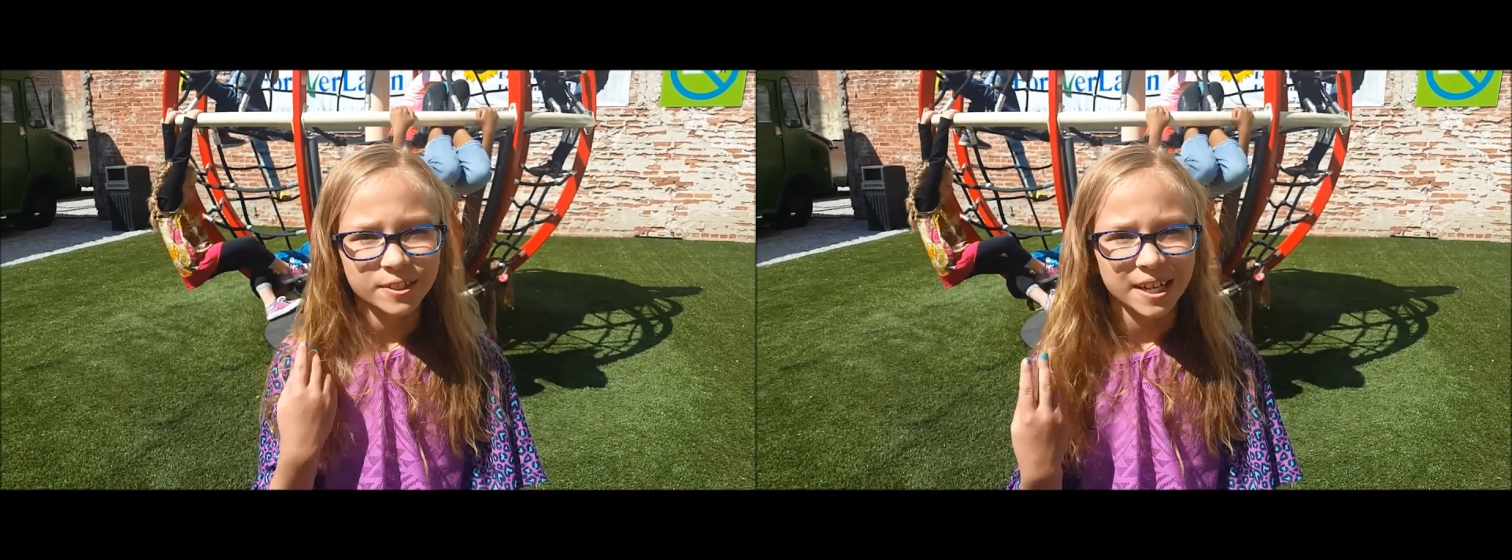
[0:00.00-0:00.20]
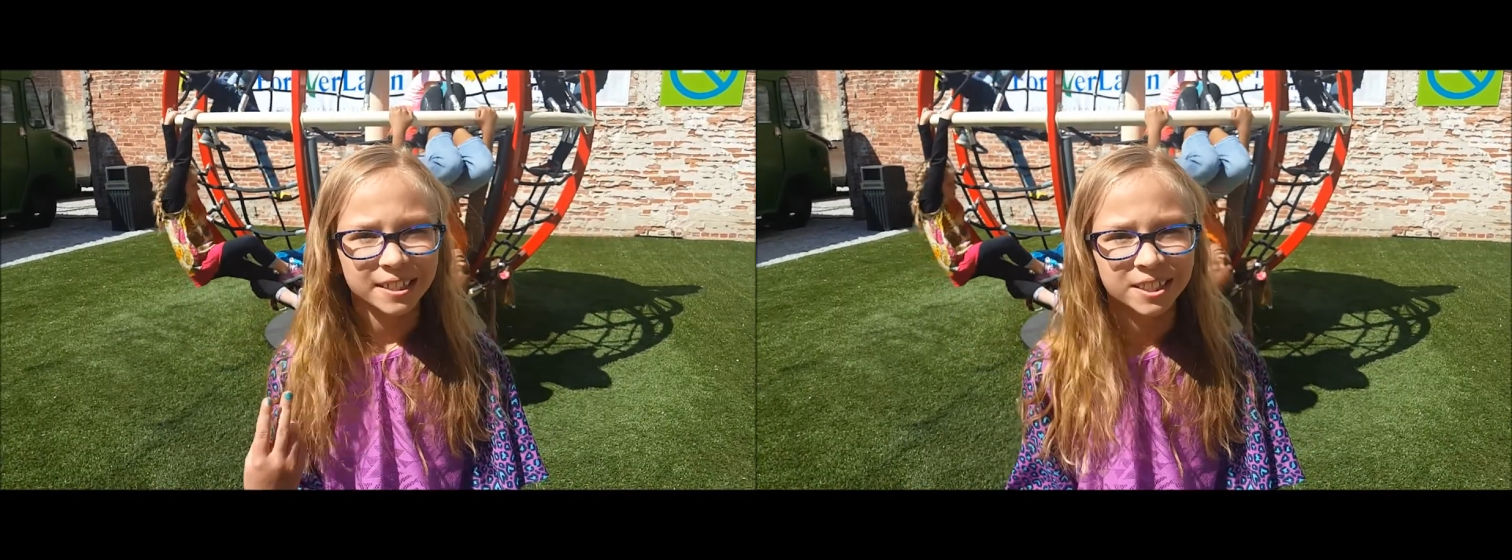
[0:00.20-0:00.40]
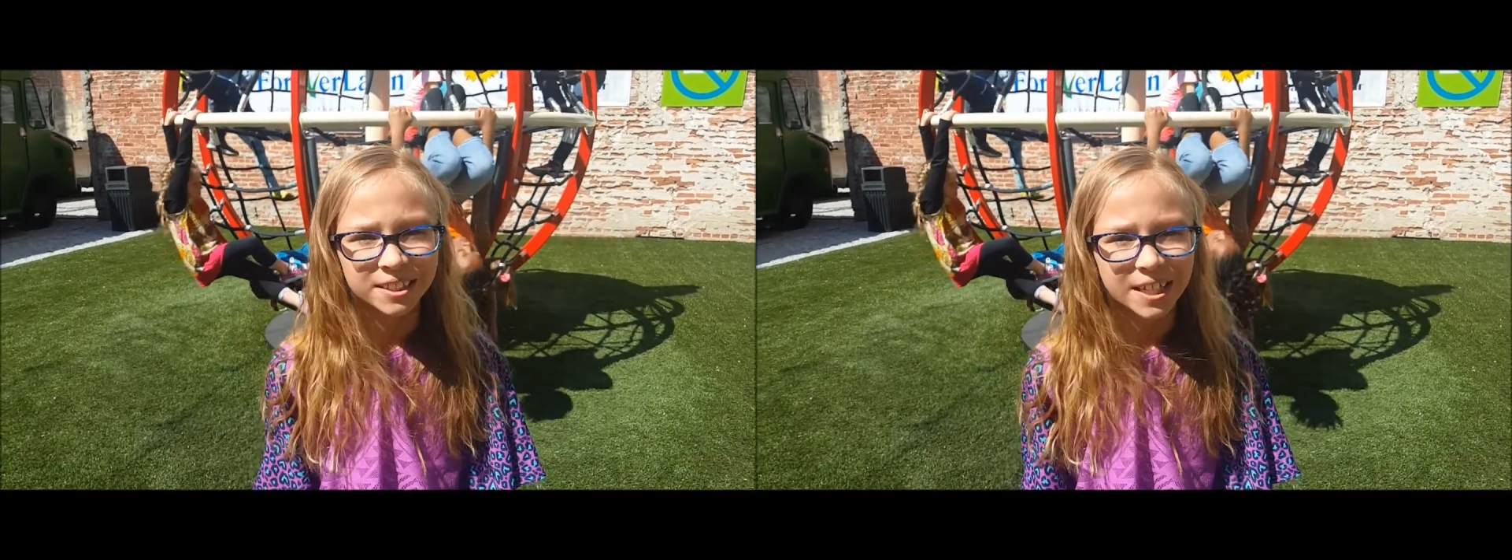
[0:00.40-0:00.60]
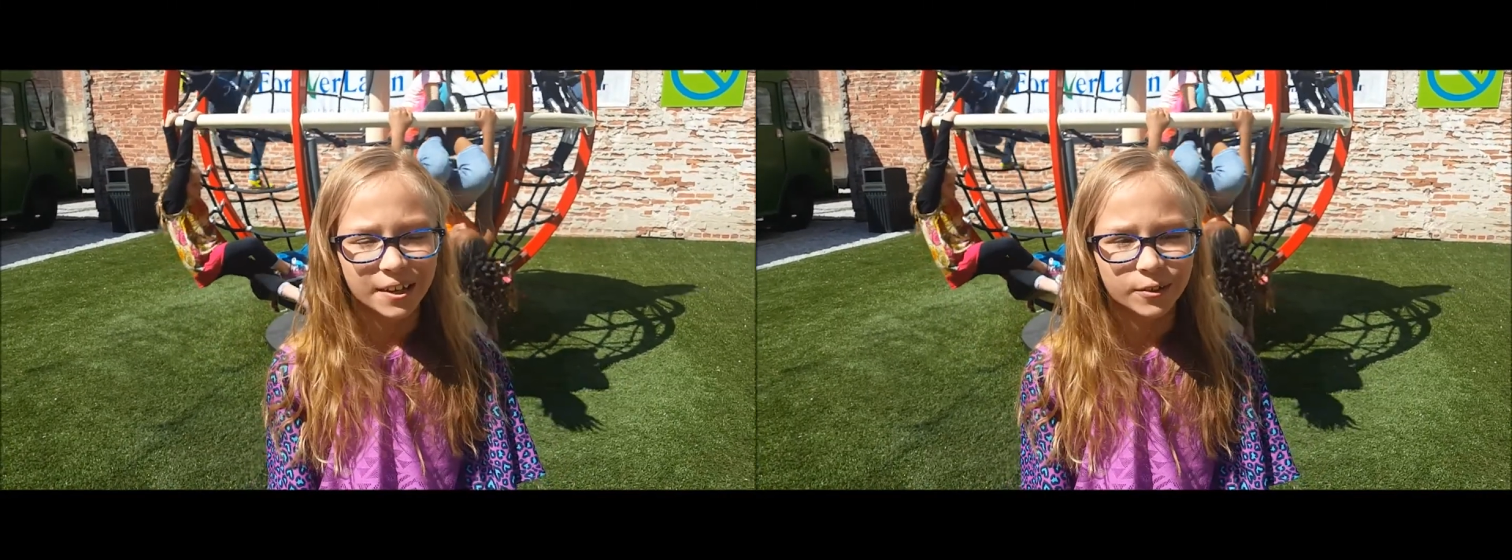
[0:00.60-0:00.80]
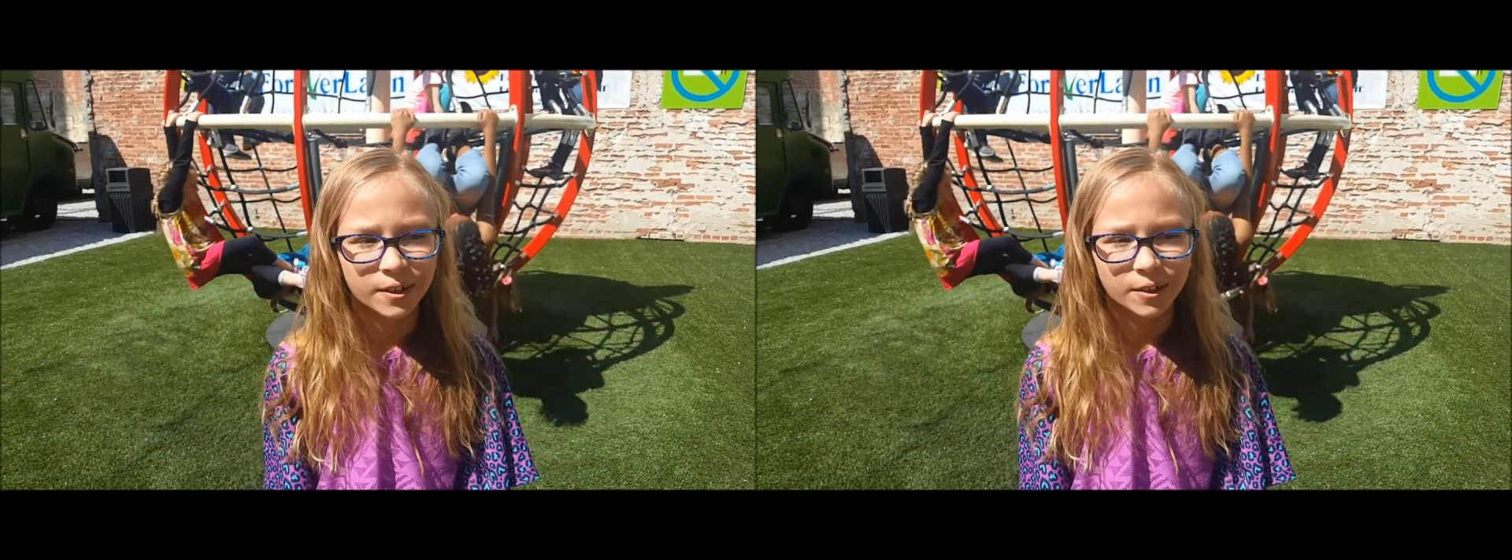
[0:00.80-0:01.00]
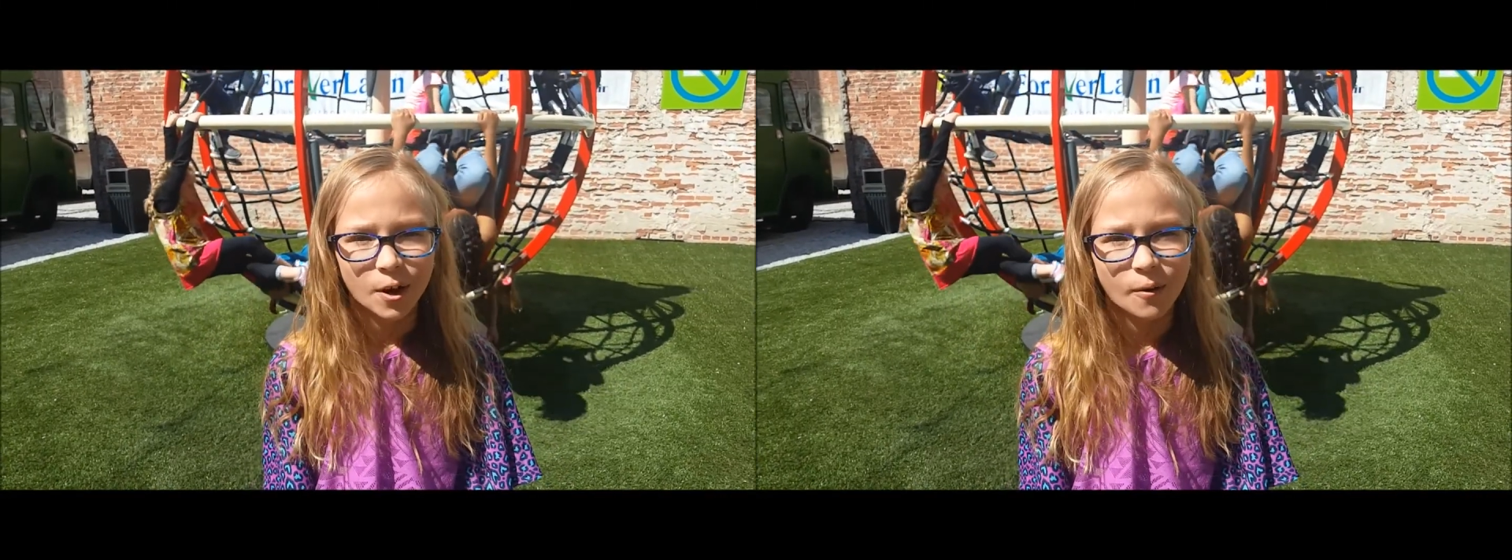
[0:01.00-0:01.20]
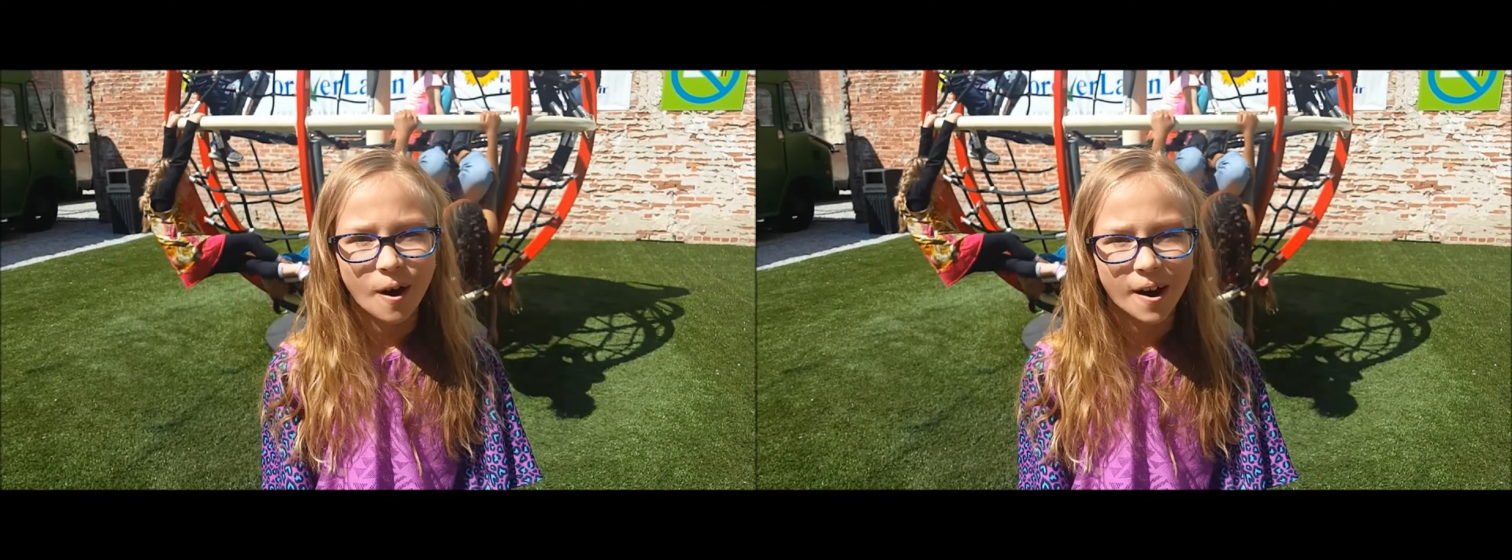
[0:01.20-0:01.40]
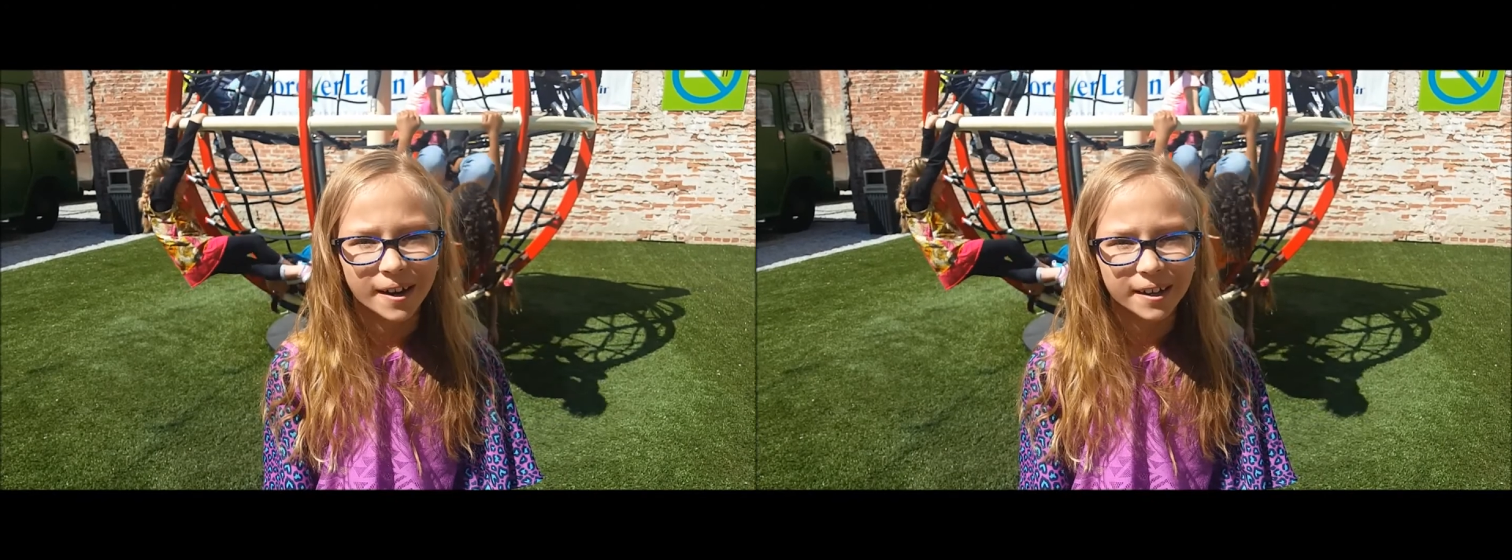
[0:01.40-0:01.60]
sections that you can go
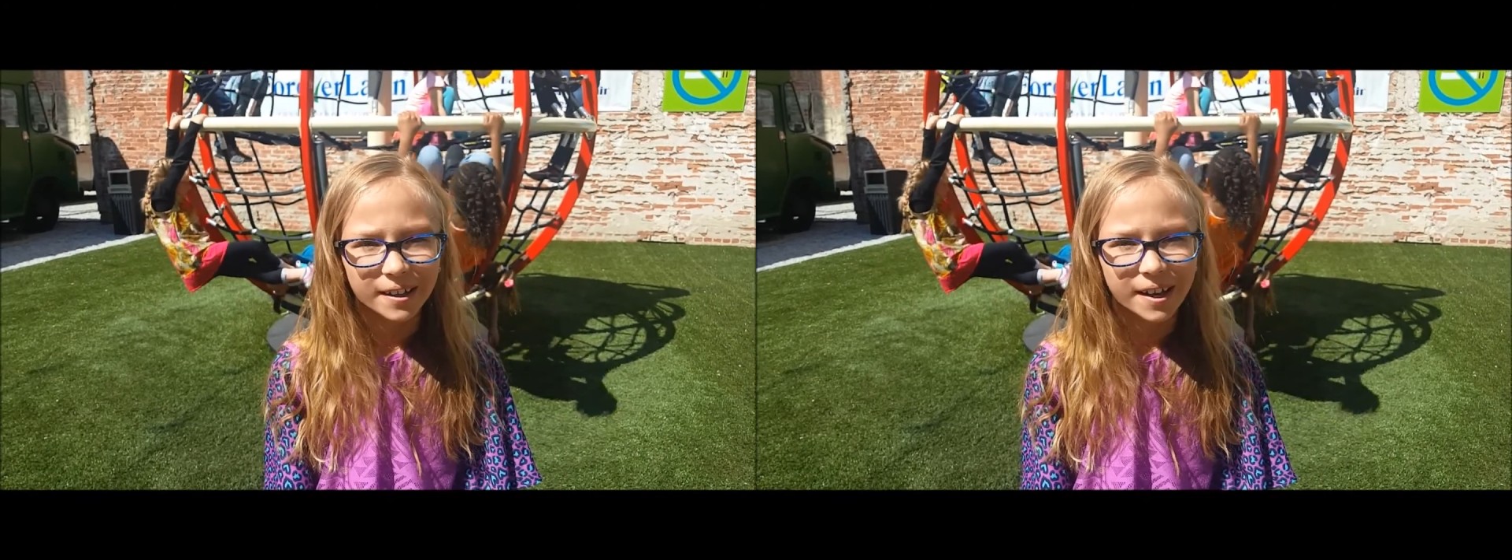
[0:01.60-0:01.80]
on,